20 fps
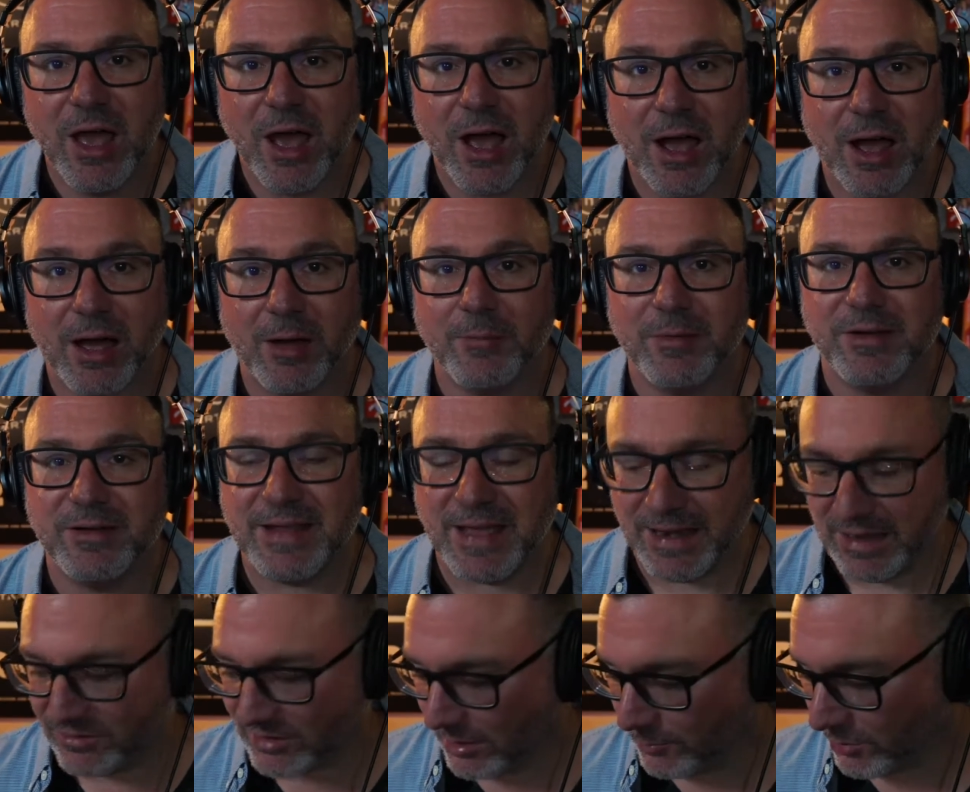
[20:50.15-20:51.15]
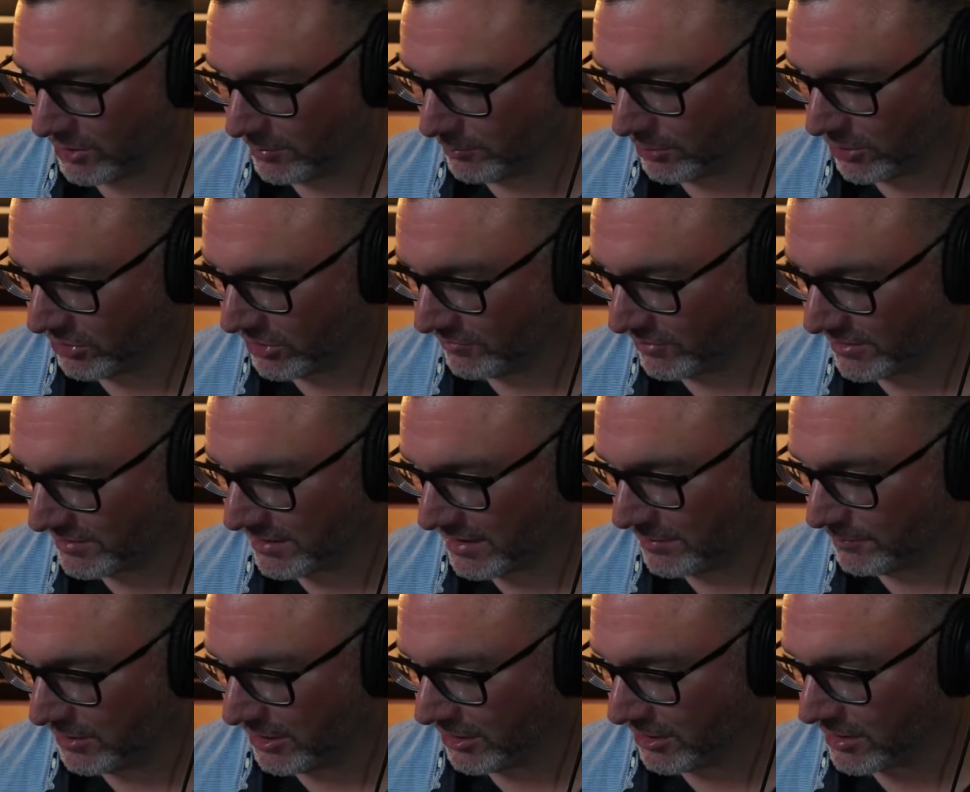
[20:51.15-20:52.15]
Danny, as I'll bring both of us
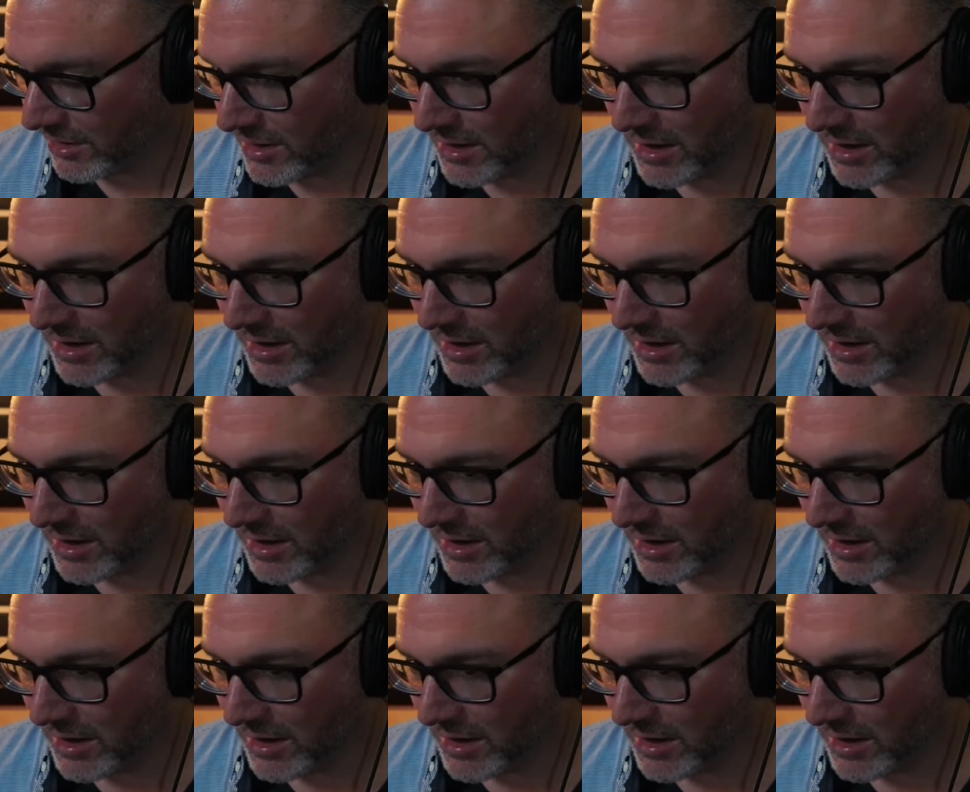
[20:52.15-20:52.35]
up here,